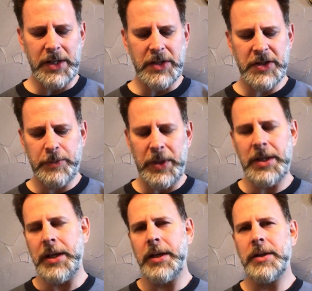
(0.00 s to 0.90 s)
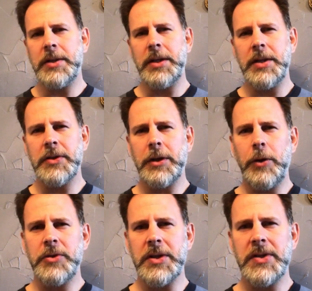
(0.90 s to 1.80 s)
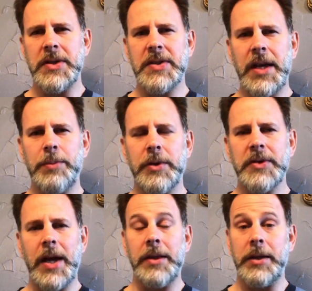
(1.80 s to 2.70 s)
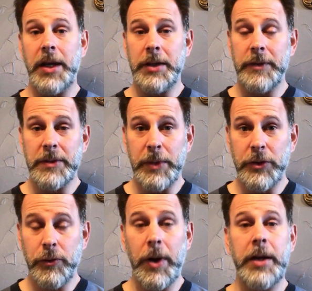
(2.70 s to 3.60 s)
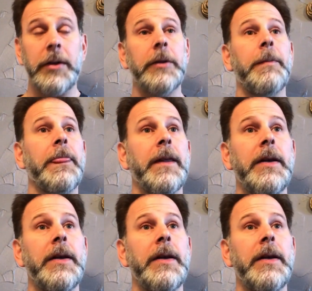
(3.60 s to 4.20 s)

is speaking to his closest disciples on the night of his betrayal.